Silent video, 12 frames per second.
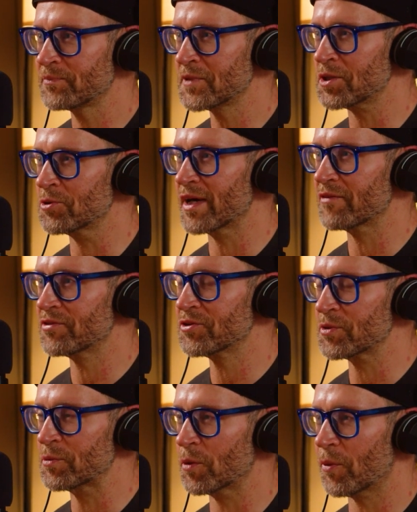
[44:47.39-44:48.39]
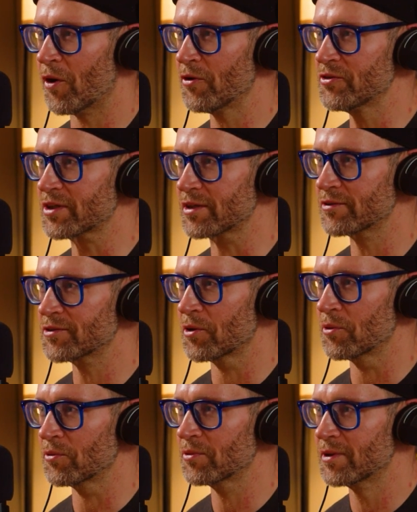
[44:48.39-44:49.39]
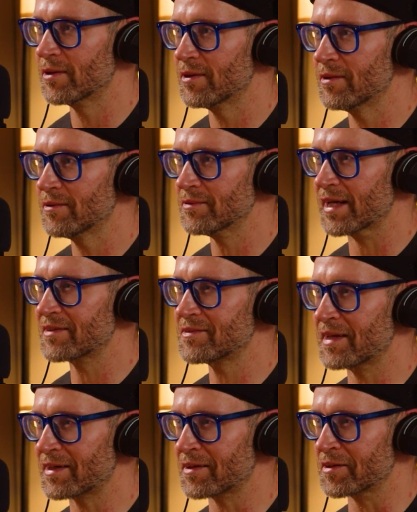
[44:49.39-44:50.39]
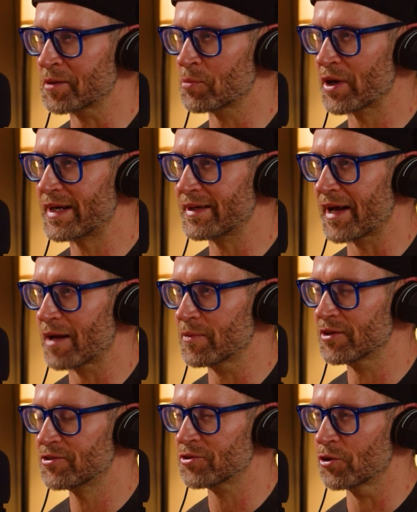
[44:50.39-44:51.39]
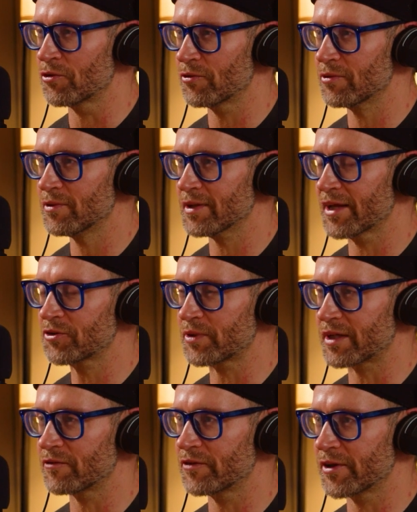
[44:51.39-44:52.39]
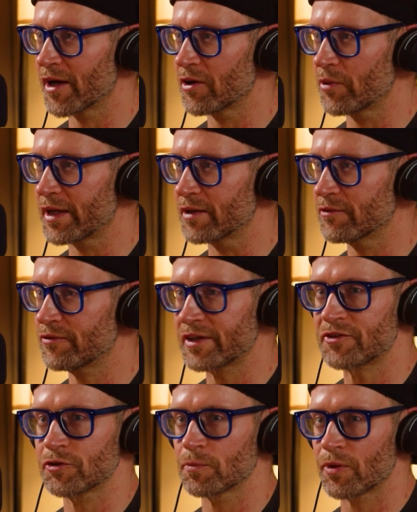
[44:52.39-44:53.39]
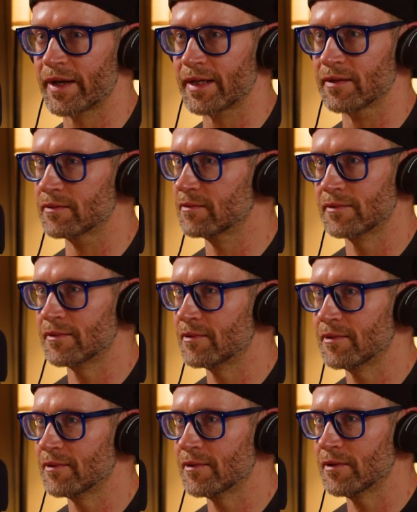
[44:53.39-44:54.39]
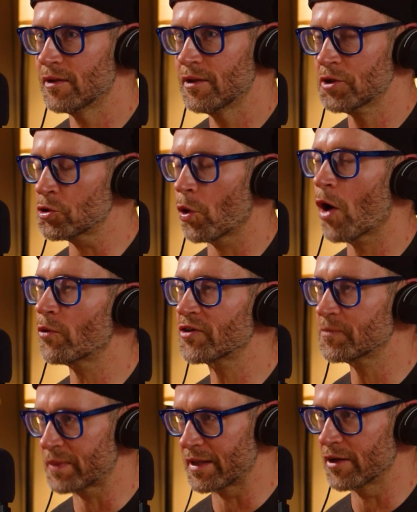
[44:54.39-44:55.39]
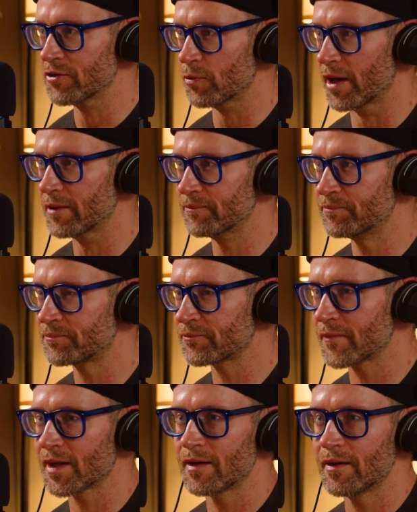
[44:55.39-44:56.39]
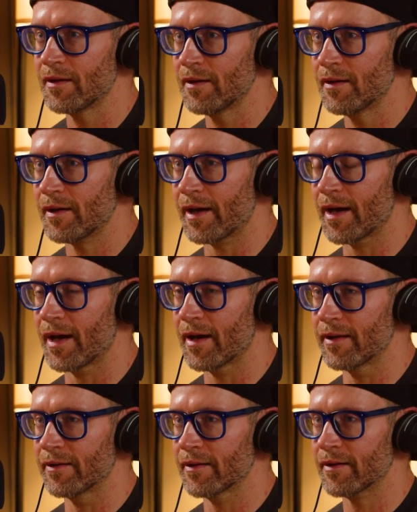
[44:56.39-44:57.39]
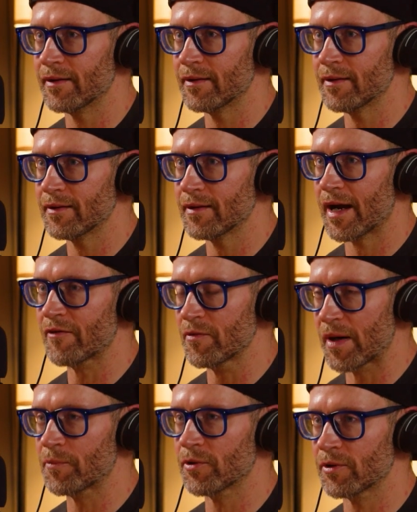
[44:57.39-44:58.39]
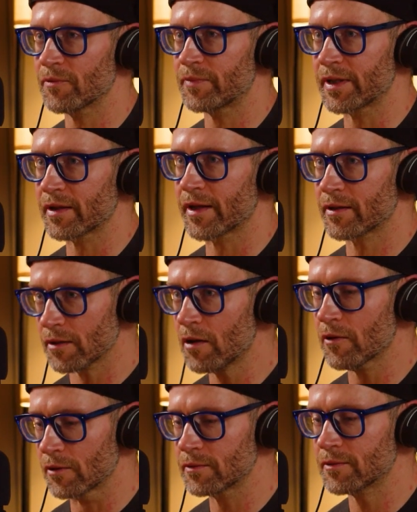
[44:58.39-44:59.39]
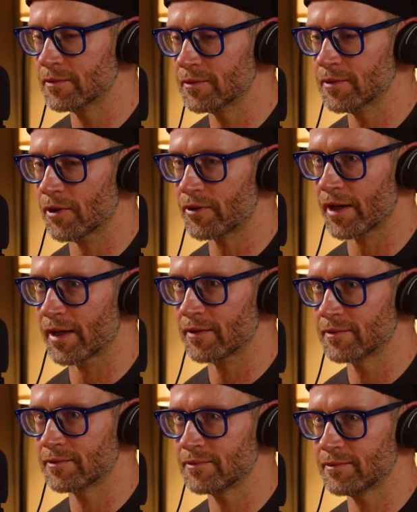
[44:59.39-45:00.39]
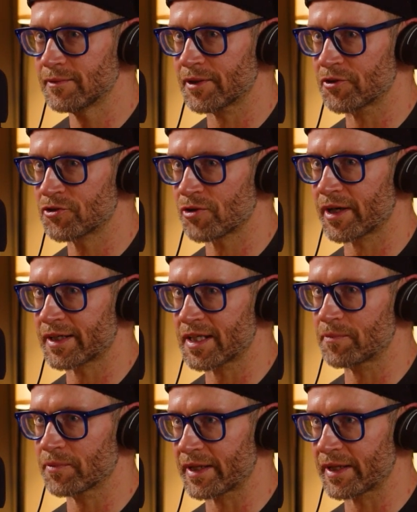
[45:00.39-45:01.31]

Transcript: you have cerebral palsy, so that's technically brain damage. So unless we can figure out a way to fix your brain, you'll always be this way. And I remember being like, oh, okay, and just trying to keep